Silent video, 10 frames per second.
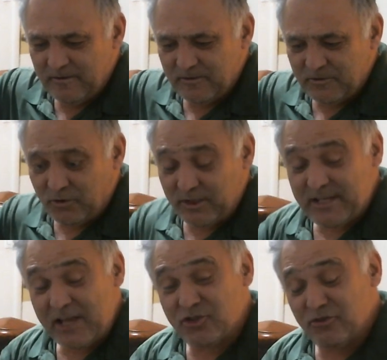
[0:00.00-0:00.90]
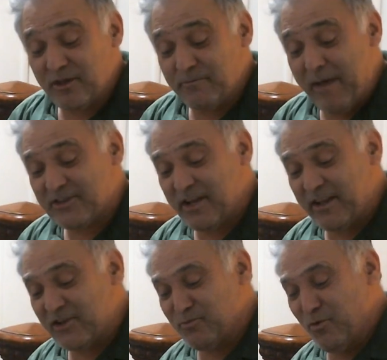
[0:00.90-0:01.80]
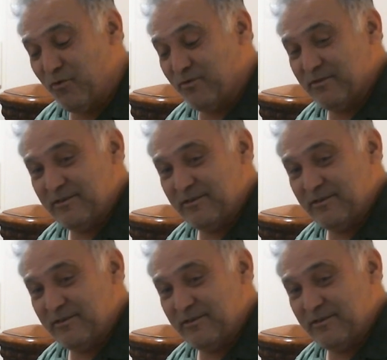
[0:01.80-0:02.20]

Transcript: So the backside has to move.